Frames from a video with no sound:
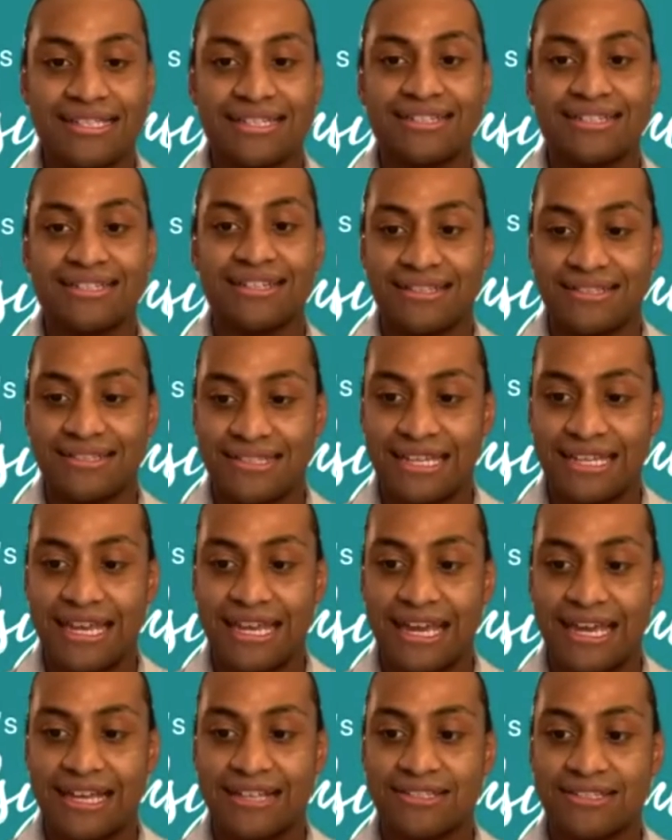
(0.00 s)
And
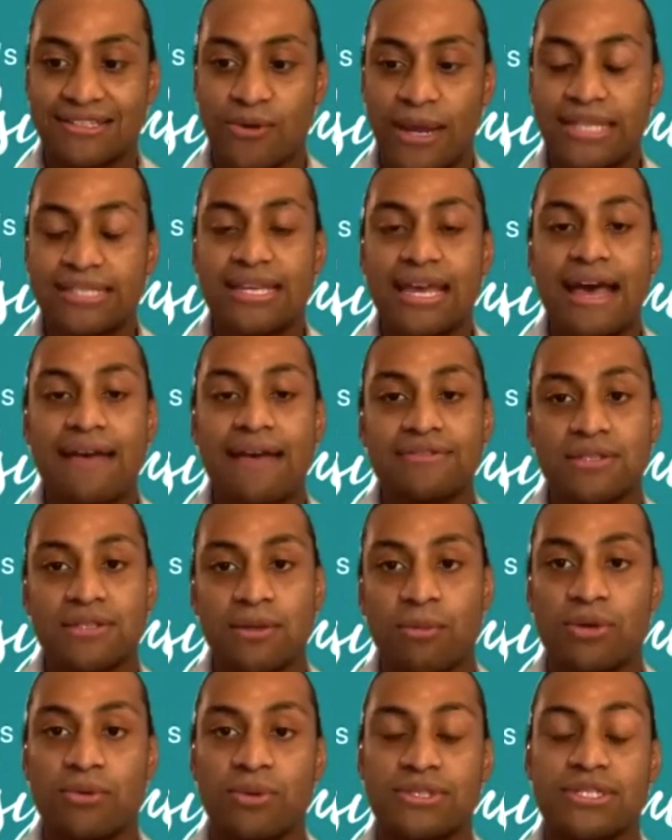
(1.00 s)
today, it's great to have
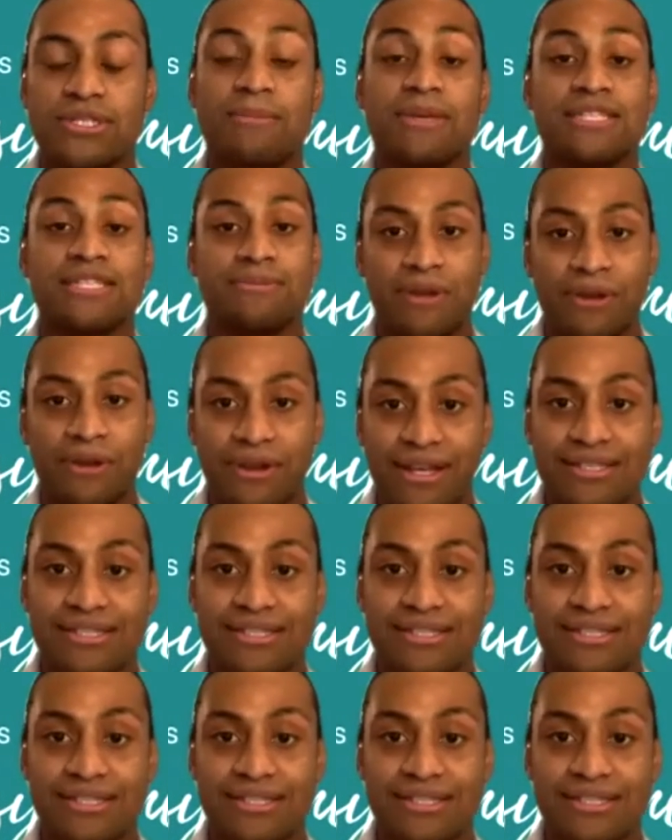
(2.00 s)
someone with some experience